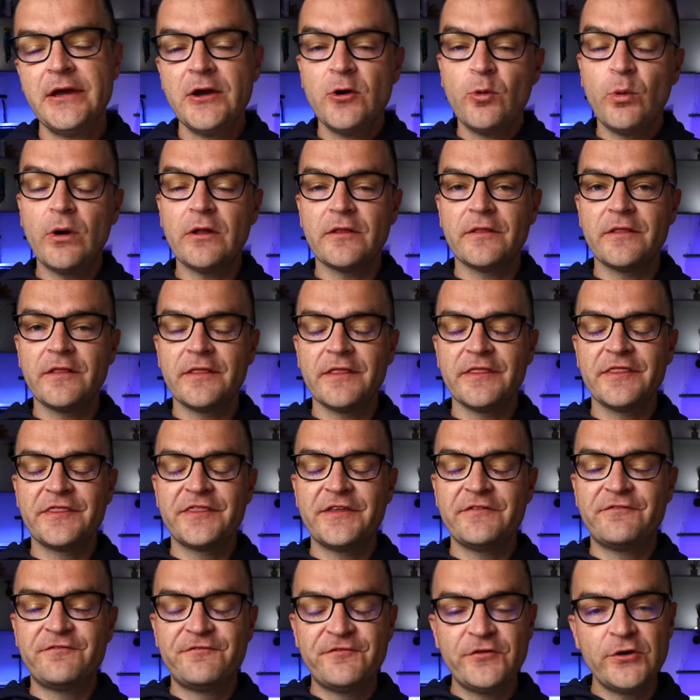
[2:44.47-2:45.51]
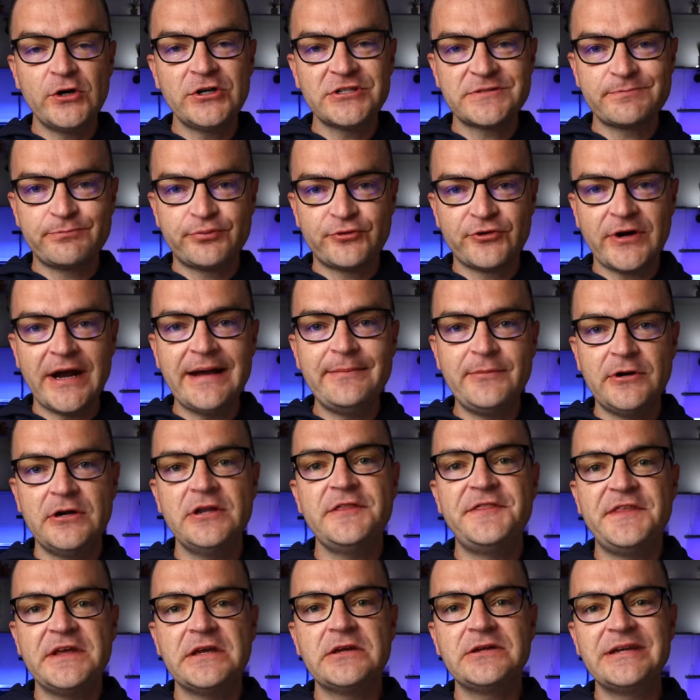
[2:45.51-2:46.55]
Well, the first primary
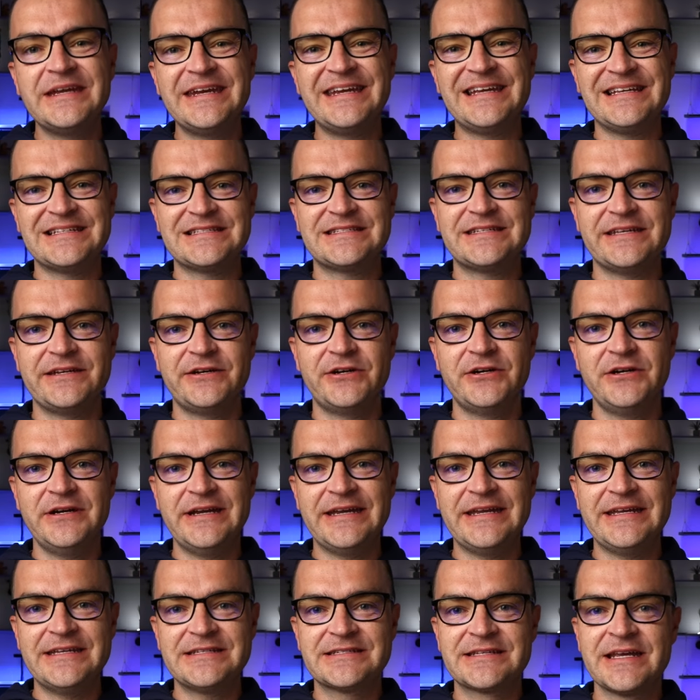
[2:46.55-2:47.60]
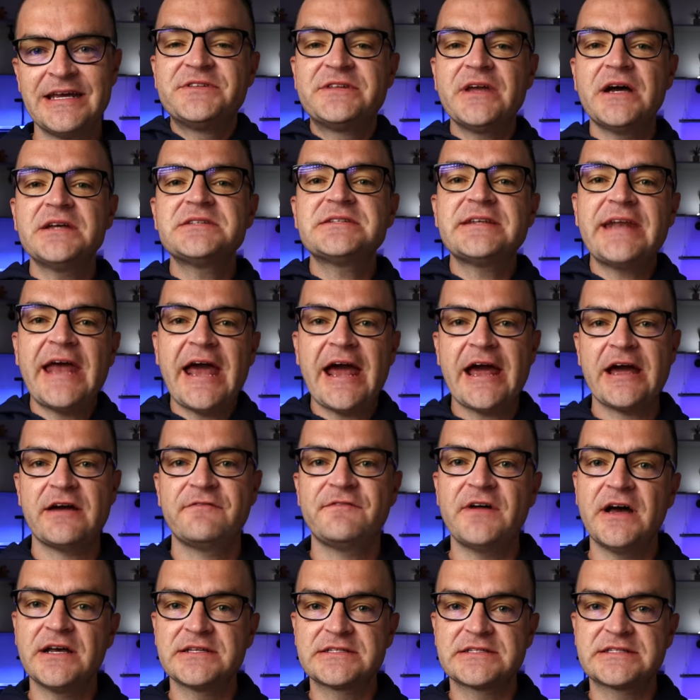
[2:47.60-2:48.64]
thing you need to consider is does it
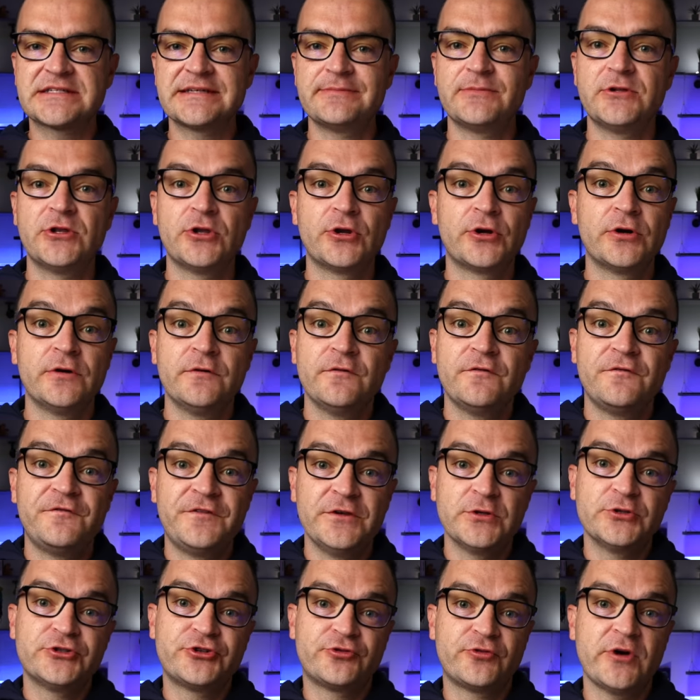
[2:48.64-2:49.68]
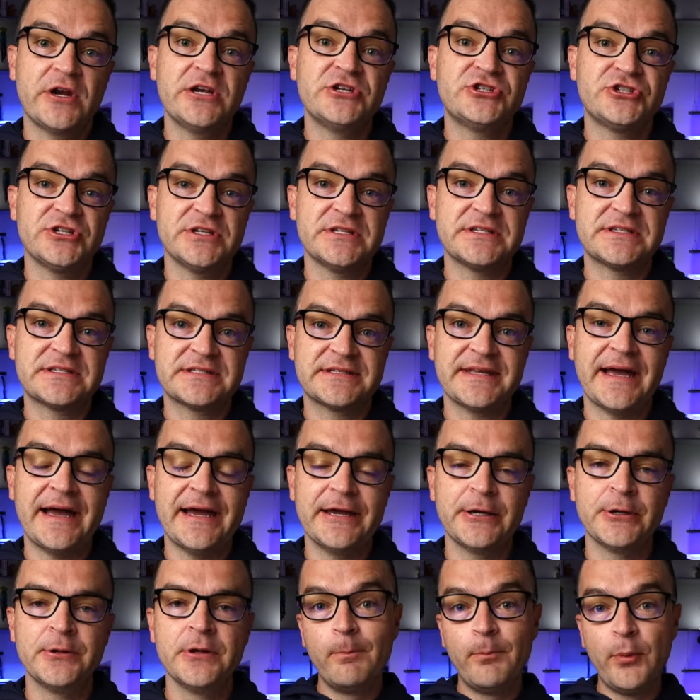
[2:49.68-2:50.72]
have a similar filtration
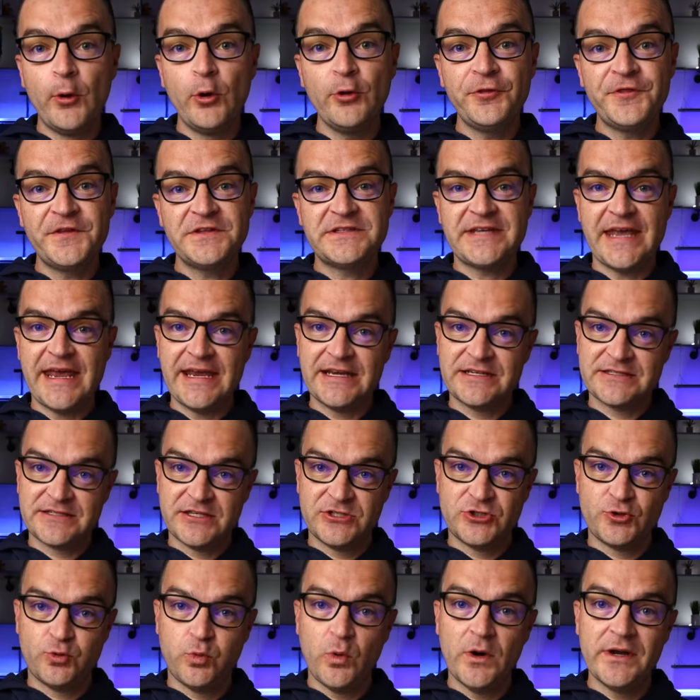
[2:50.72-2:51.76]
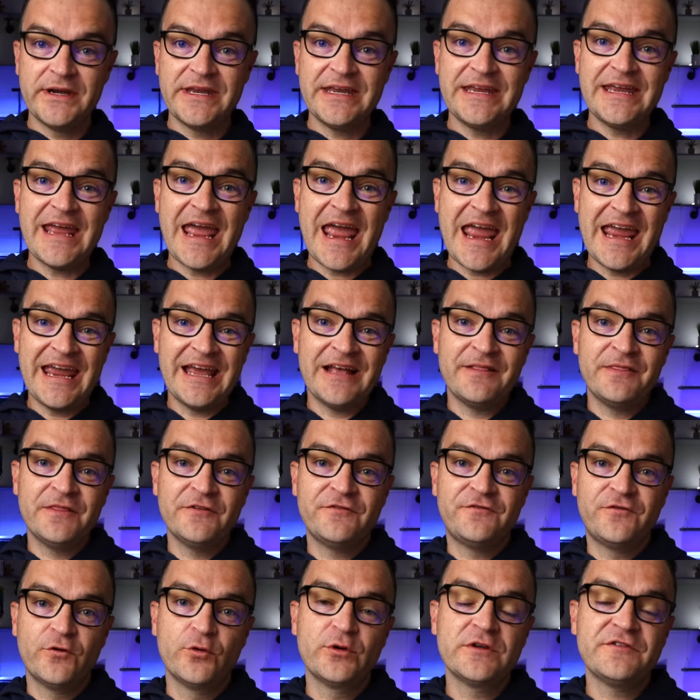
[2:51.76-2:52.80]
style? Both the tanks, the 20 and the
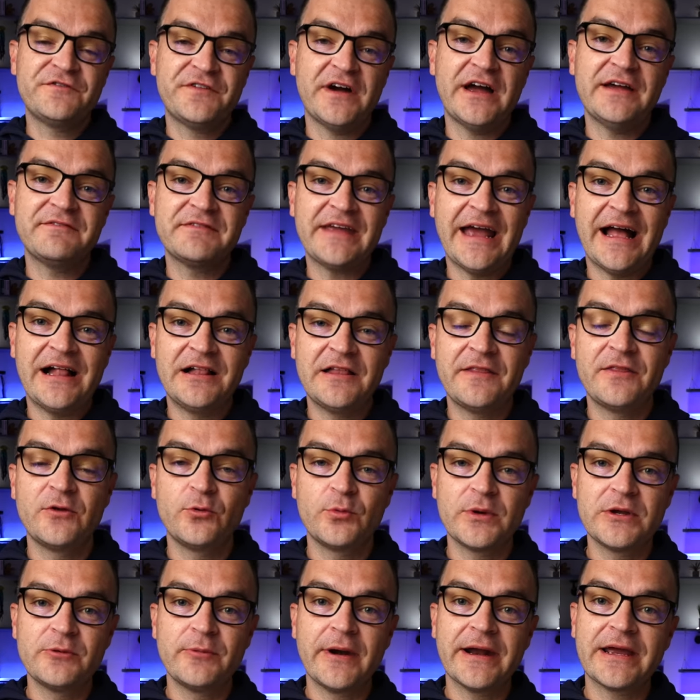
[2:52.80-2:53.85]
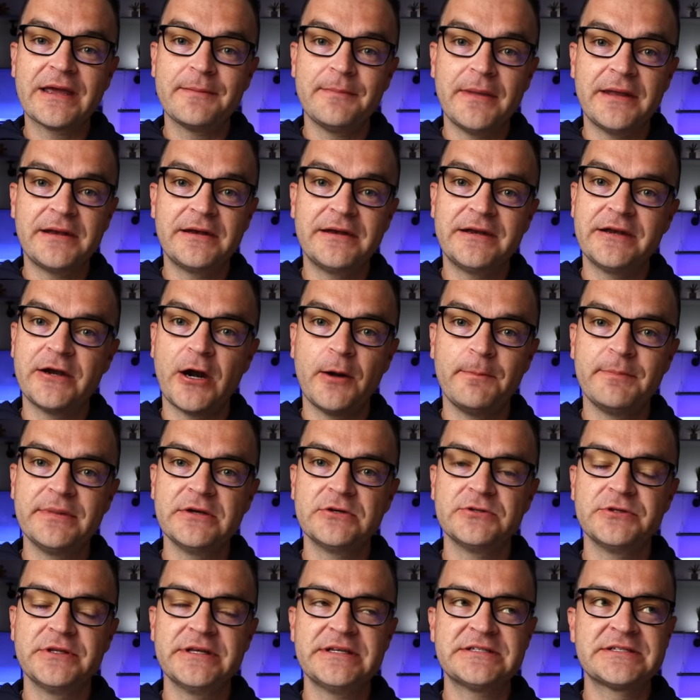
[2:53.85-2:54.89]
45 gallon that we recommended in our
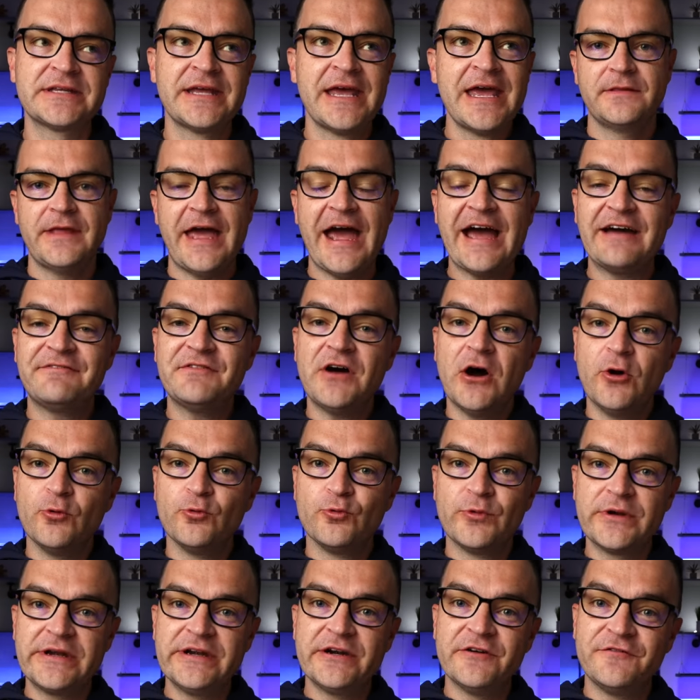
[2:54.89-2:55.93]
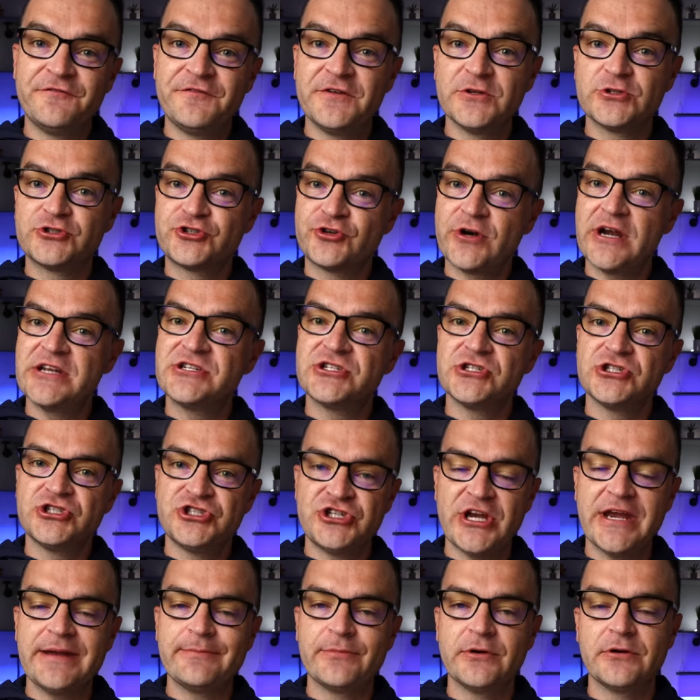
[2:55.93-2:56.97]
build list, have a rear filtration
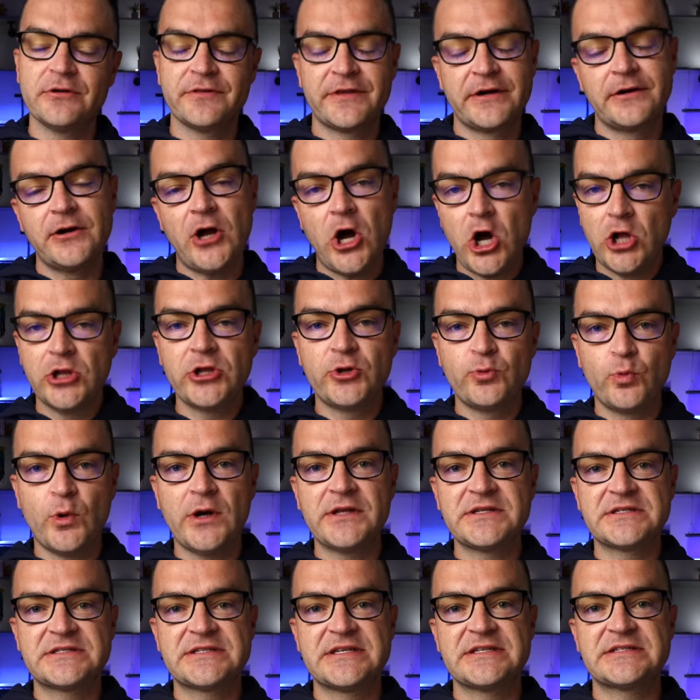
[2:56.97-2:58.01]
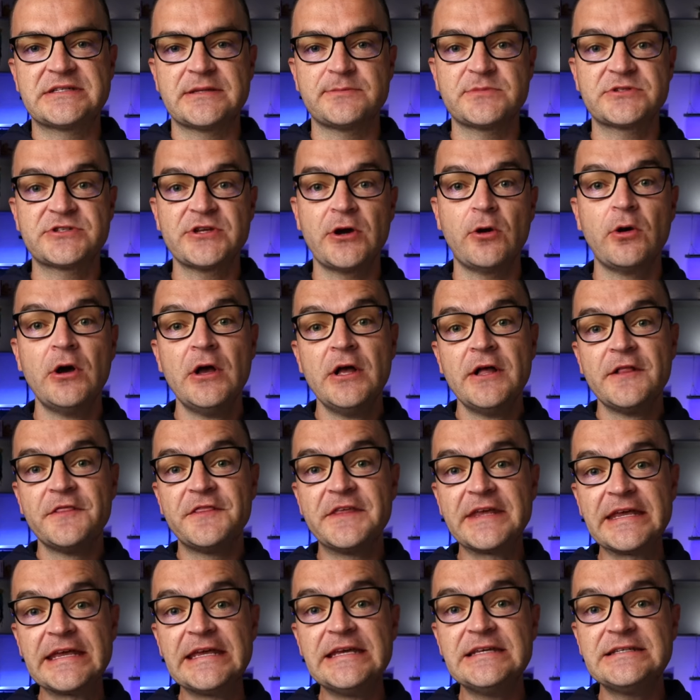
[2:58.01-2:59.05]
chamber. They're all in one system. So
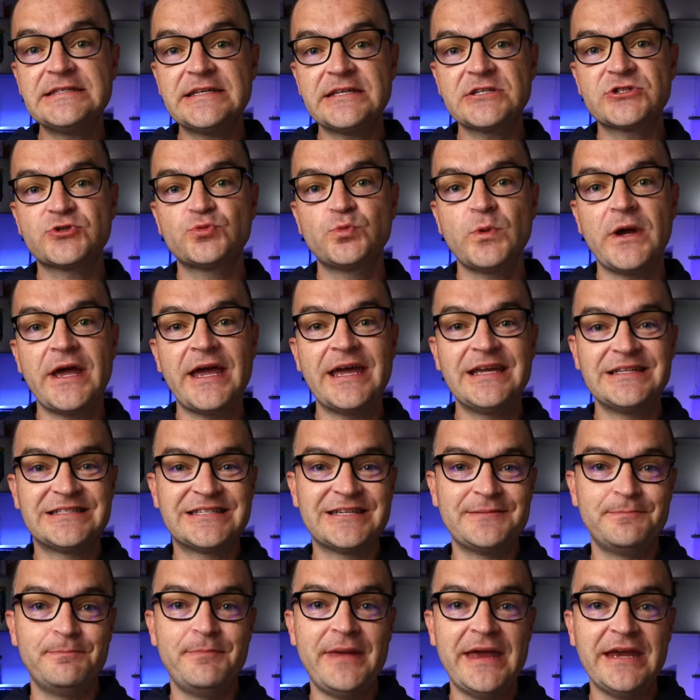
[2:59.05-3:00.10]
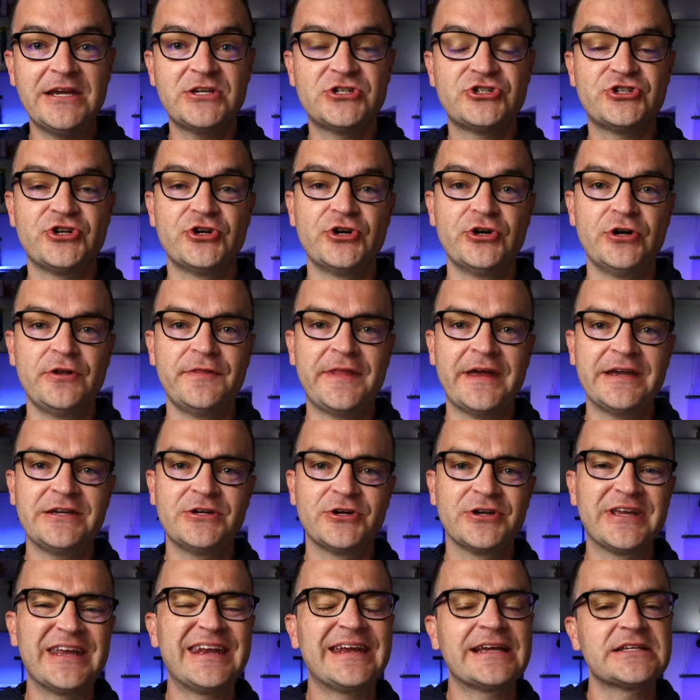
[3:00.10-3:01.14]
the easiest way to make sure that
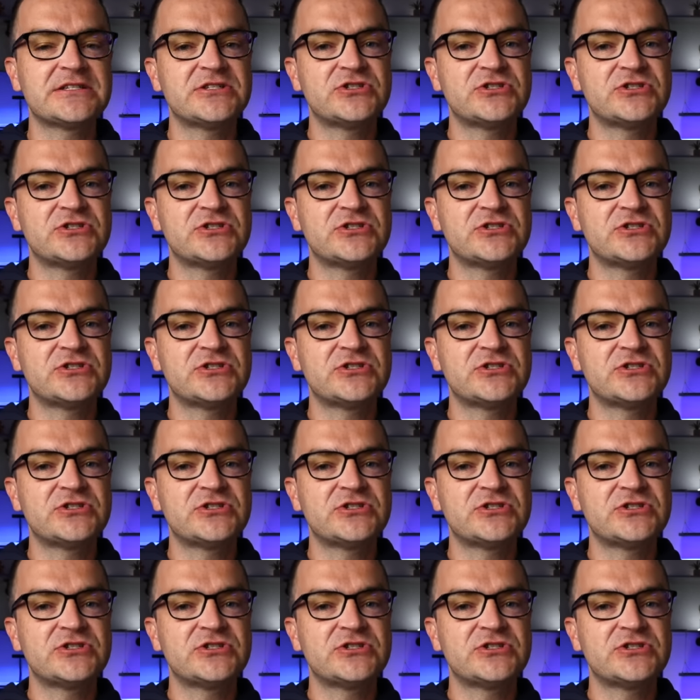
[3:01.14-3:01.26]
you're getting a